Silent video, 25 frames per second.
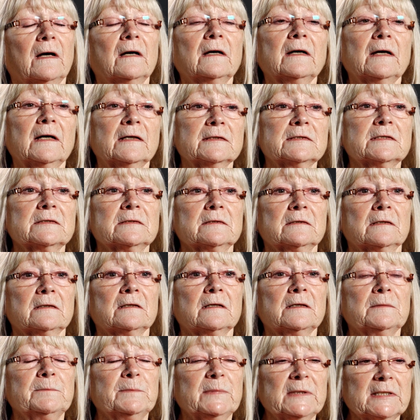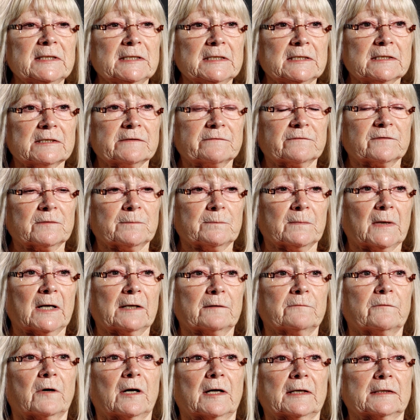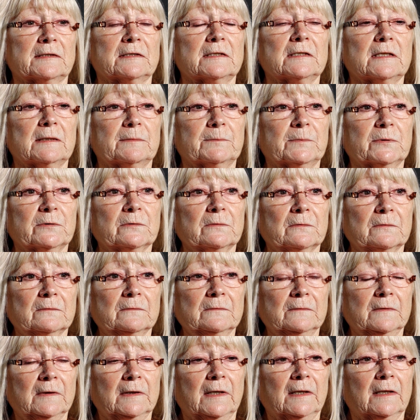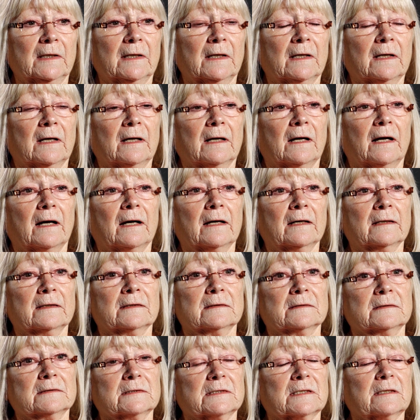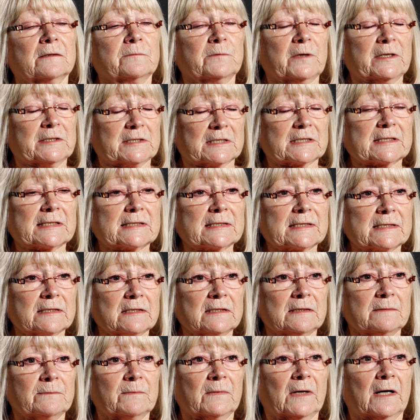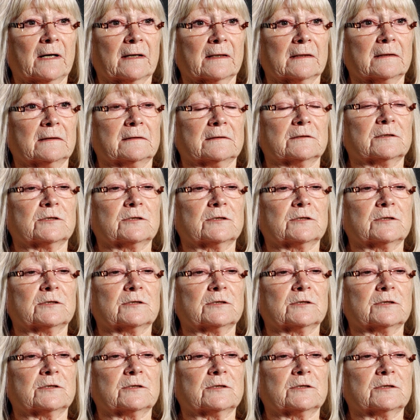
I had a bleed from my right nipple and I went to see my